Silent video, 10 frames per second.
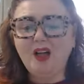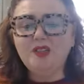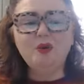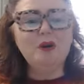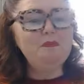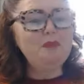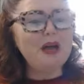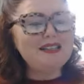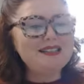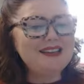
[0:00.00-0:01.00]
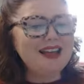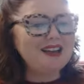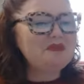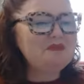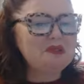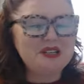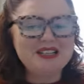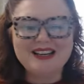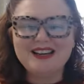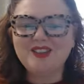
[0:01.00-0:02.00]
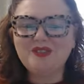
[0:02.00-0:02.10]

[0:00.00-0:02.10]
I thought I'd bust out. Good morning, Jean.